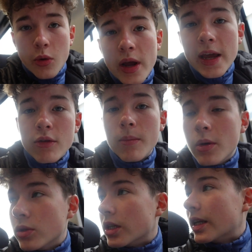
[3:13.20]
we're here at
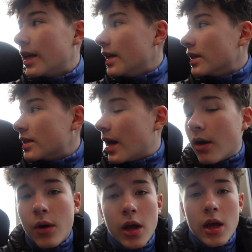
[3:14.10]
Milton Keynes
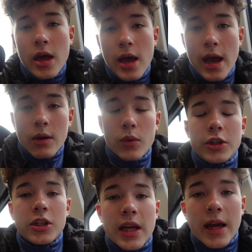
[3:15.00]
now, and we're
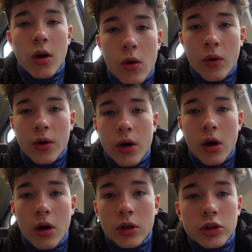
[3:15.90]
just getting on
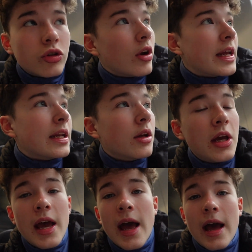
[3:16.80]
our train,
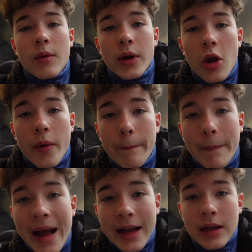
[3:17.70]
and we're going
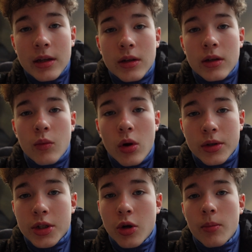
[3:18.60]
back one
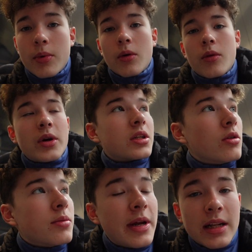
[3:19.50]
stop on the West
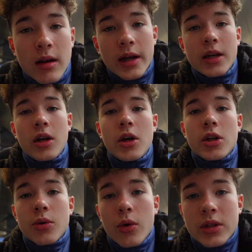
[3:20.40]
Coast Main Line
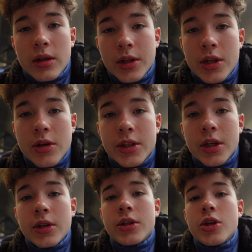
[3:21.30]
towards London
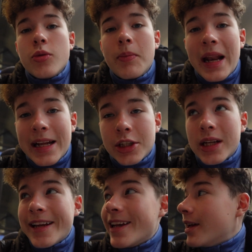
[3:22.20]
Euston to
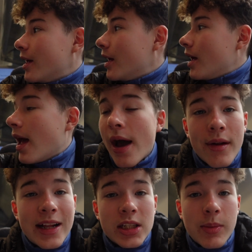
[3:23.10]
Bletchley, and
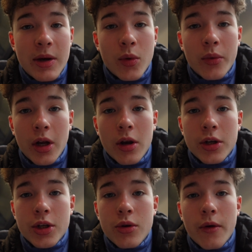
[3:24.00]
I'll explain what we're going to
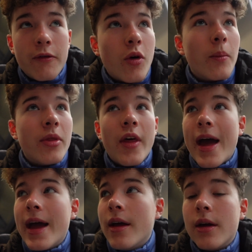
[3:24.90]
do from
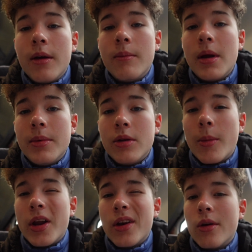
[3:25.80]
there. Maybe you
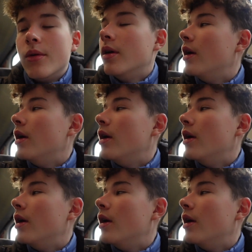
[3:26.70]
might know.